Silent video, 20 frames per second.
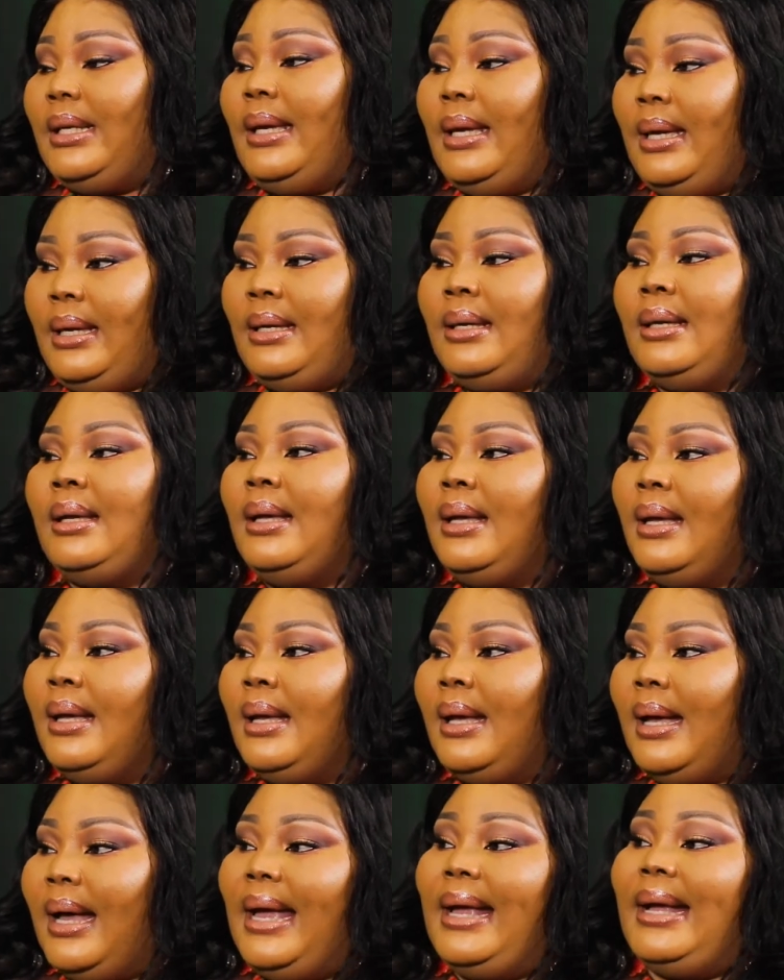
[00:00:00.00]
hey,
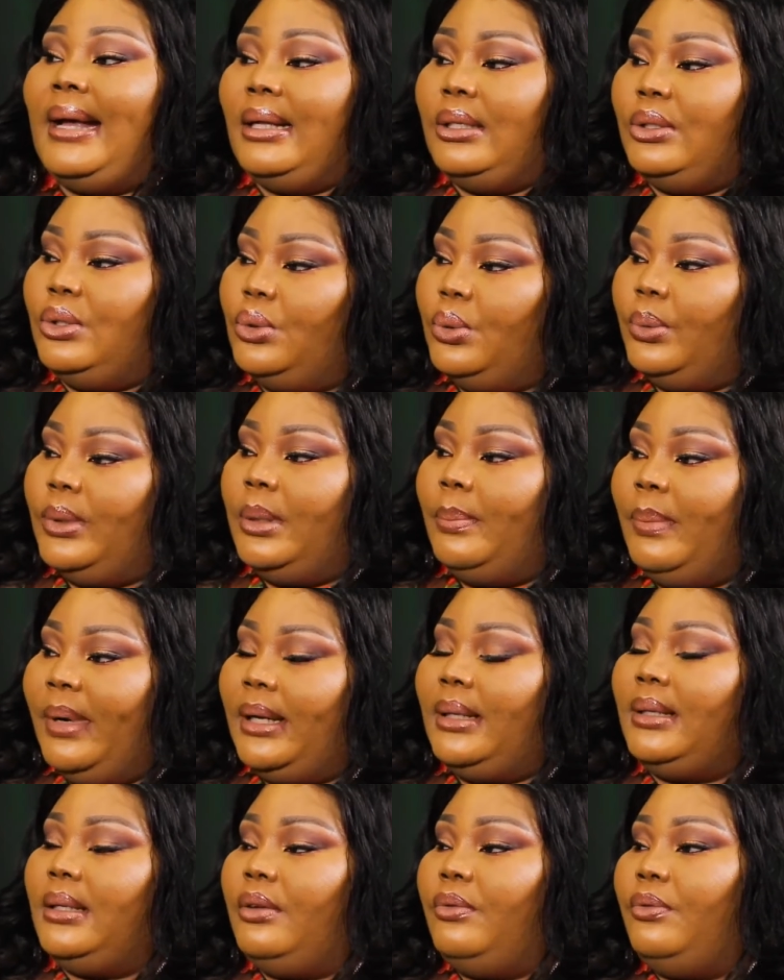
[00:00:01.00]
I can do it.
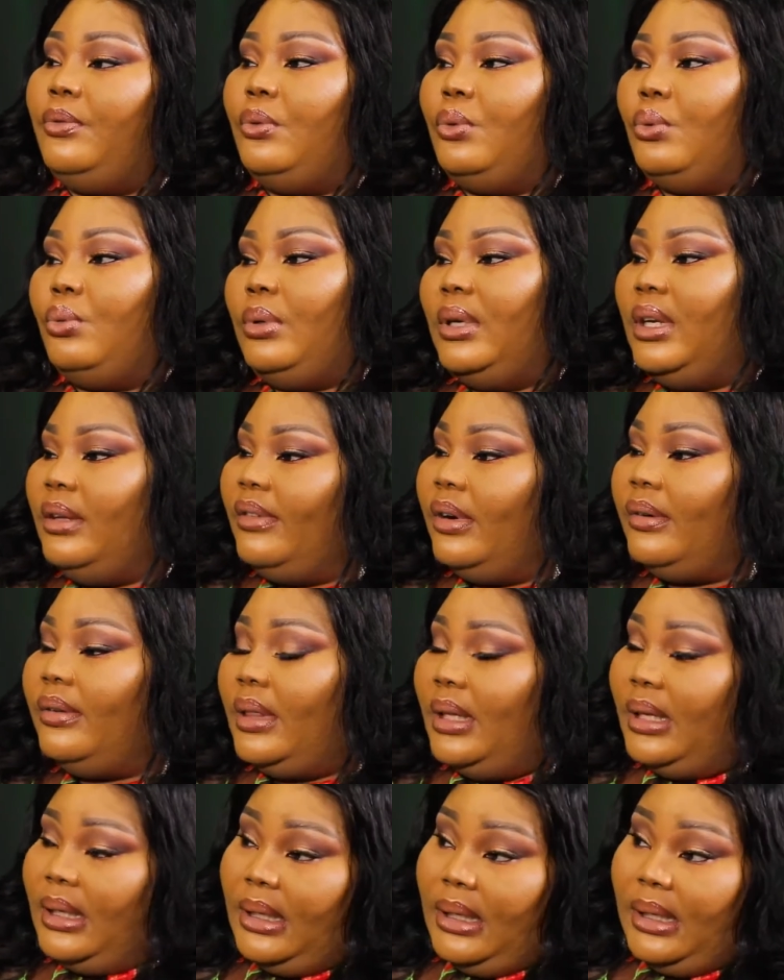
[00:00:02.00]
But if you leave
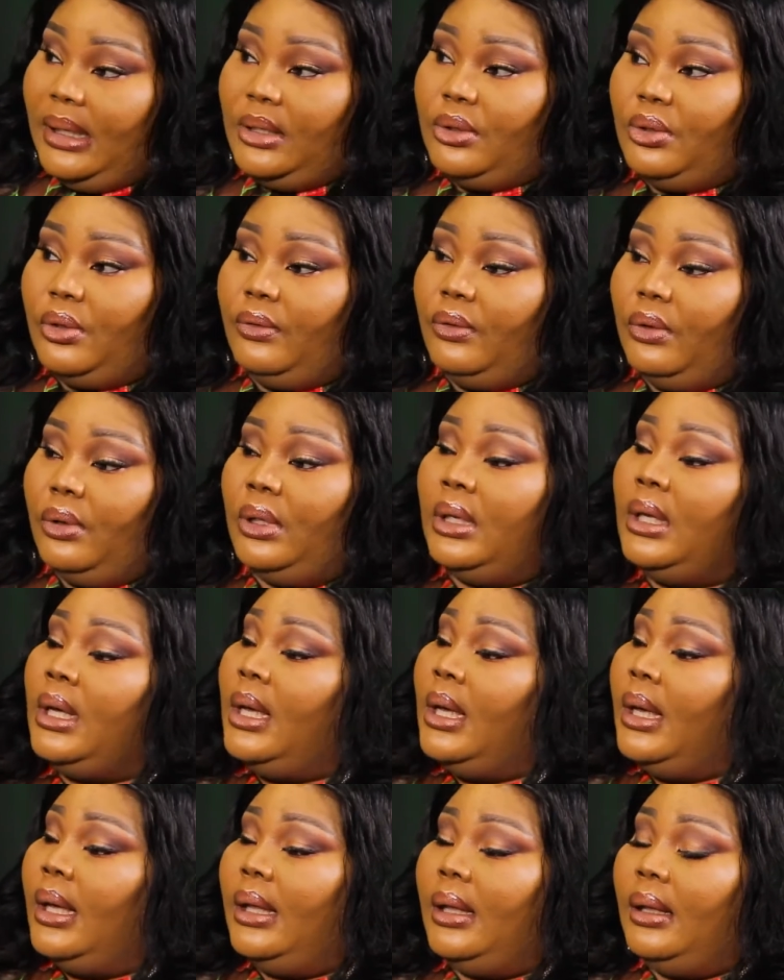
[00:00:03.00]
everything in the hands of God
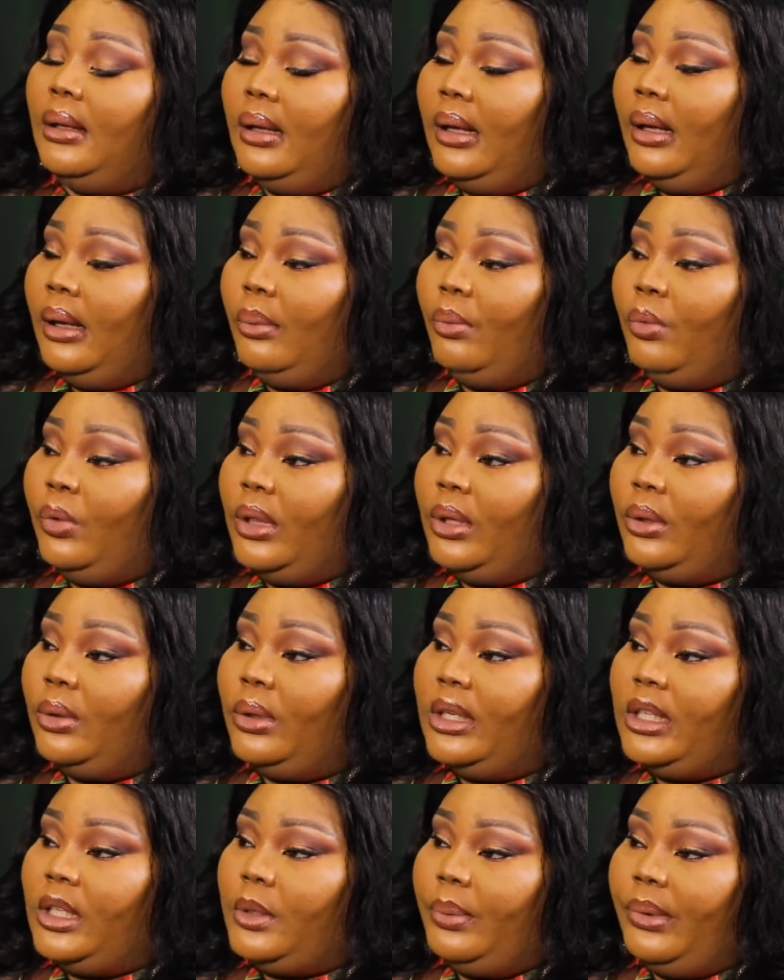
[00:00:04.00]
with the
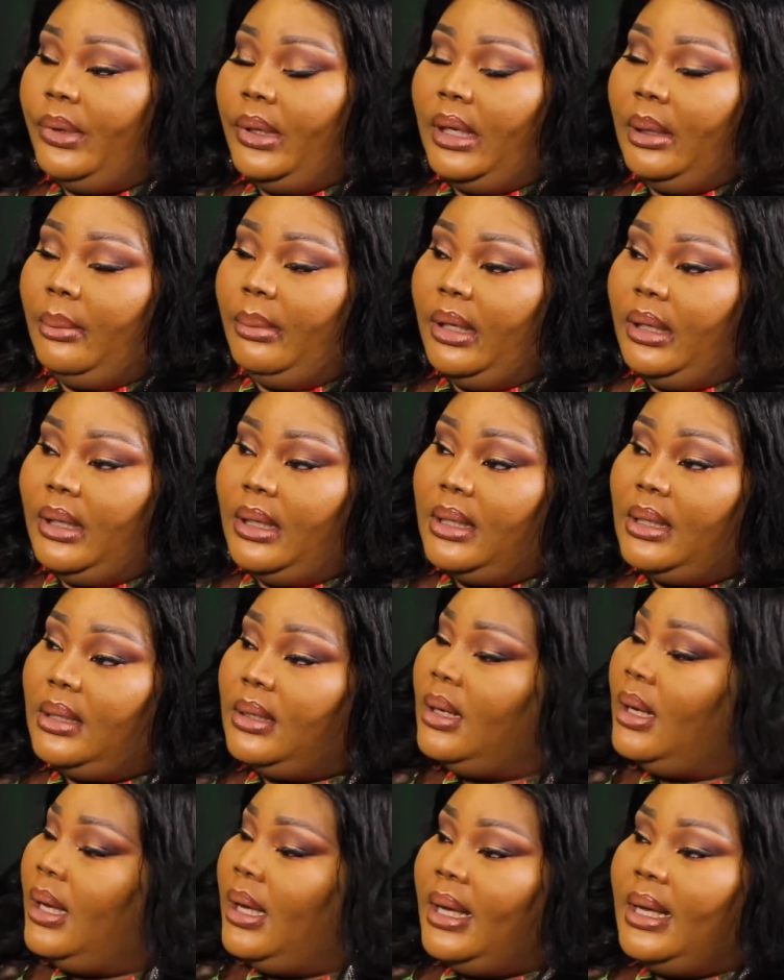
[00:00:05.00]
Holy Spirit,
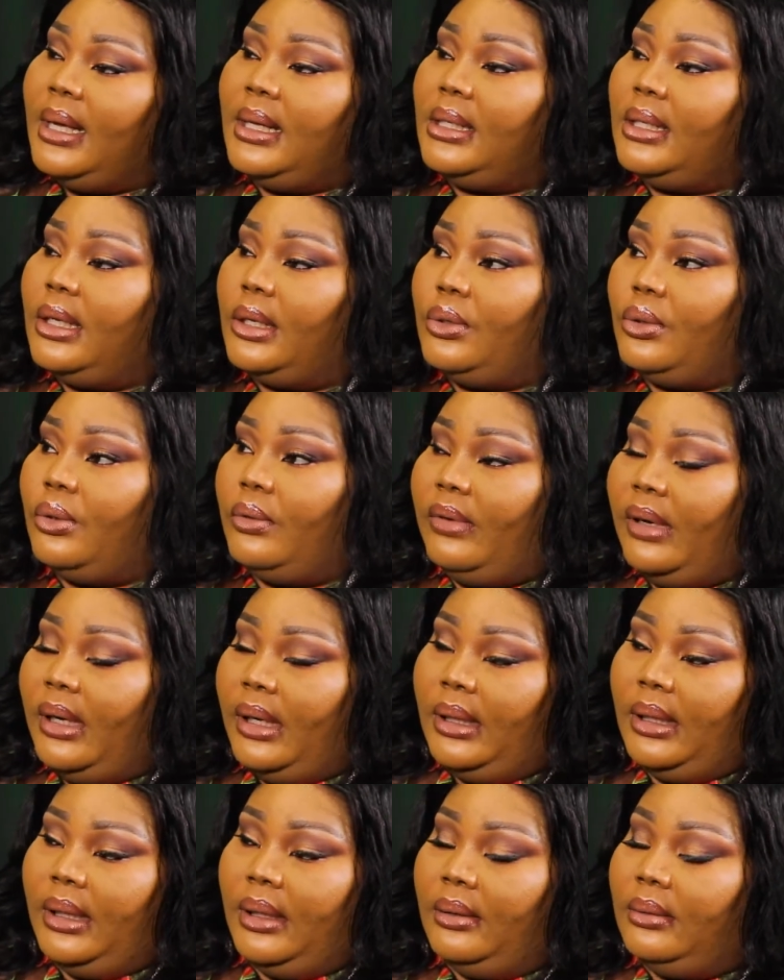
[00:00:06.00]
he takes over
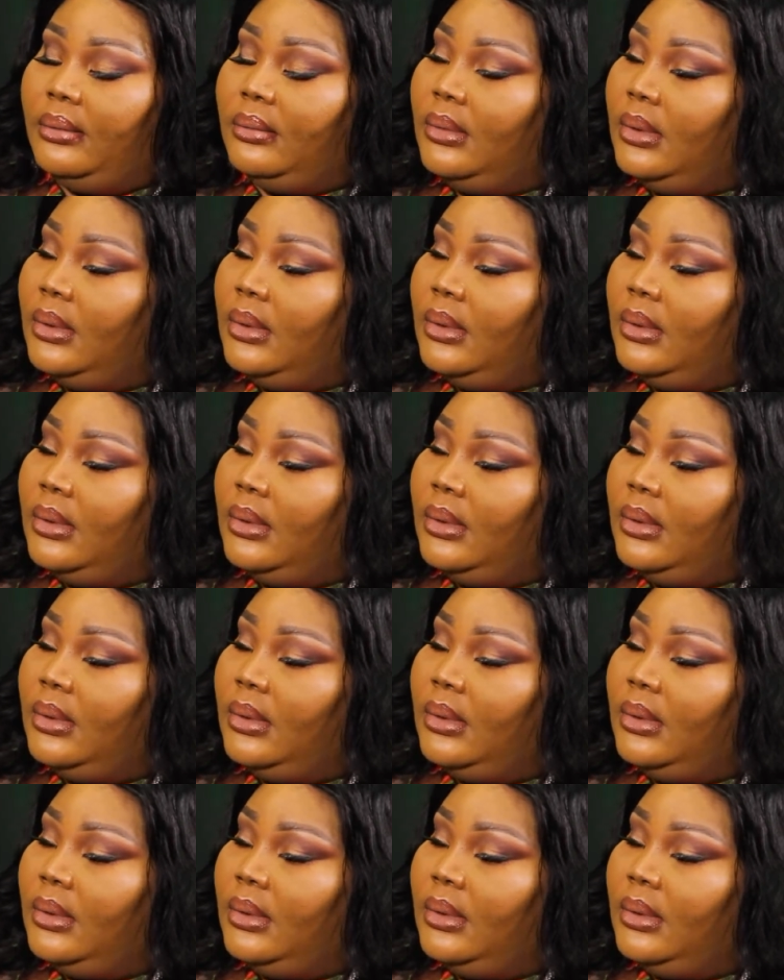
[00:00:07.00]
and then